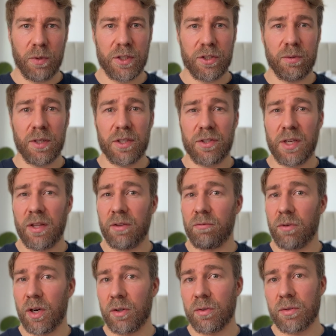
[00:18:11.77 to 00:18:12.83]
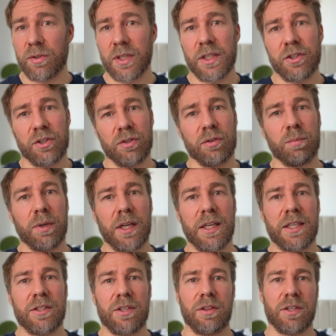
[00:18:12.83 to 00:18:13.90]
once you understand the roles each tool
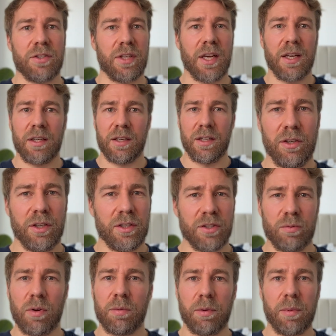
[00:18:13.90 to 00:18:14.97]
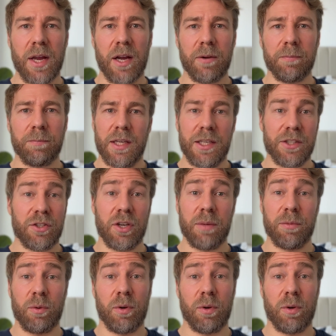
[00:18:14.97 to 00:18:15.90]
plays in the stack, you can swap them out anytime you